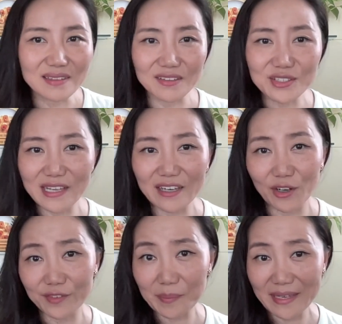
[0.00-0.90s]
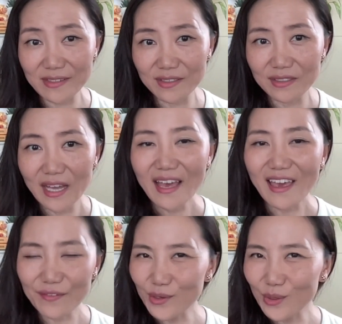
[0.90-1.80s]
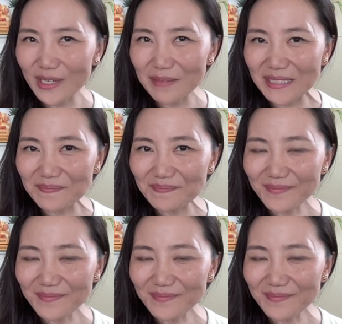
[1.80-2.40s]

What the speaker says: the other side of the pestle, if you know what I mean.